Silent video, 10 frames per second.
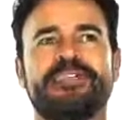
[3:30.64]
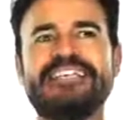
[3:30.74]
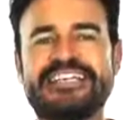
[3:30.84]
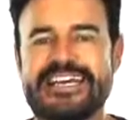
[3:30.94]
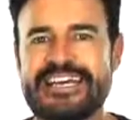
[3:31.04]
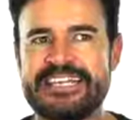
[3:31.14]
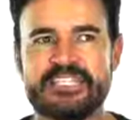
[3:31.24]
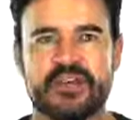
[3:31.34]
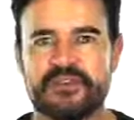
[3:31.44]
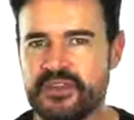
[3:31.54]

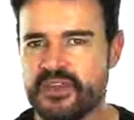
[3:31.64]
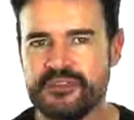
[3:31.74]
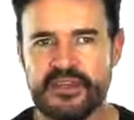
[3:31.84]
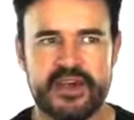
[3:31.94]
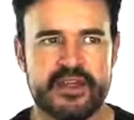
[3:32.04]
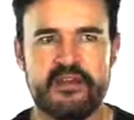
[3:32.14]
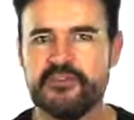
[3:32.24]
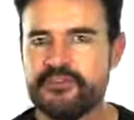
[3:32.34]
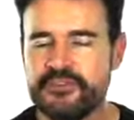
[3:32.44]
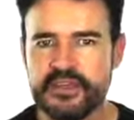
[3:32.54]
TH, this, that,
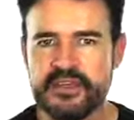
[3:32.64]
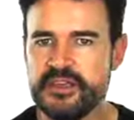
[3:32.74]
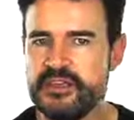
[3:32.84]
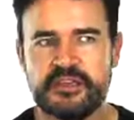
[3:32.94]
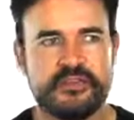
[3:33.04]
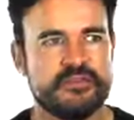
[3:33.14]
V,